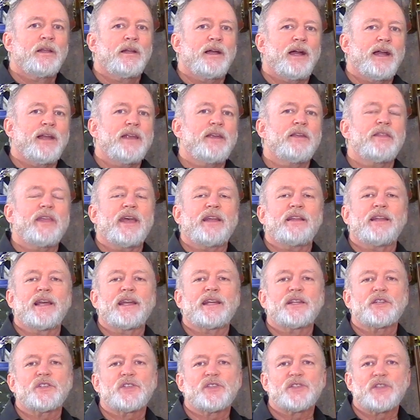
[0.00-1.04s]
I hear that
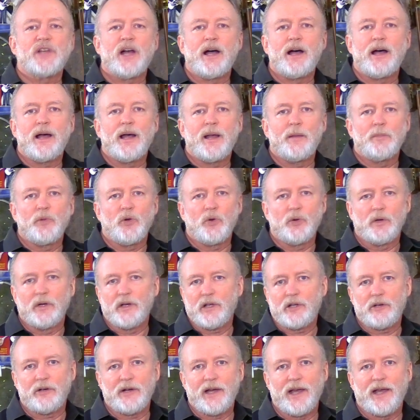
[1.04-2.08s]
like a sob or a
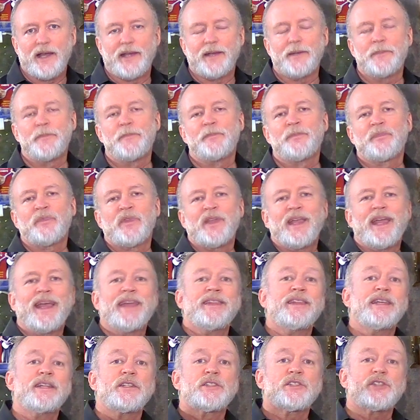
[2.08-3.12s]
cry.
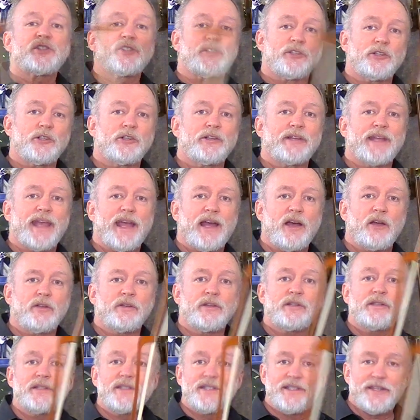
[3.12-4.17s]
And then slur
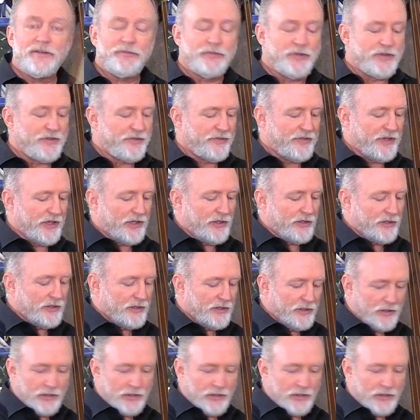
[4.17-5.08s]
down, different finger.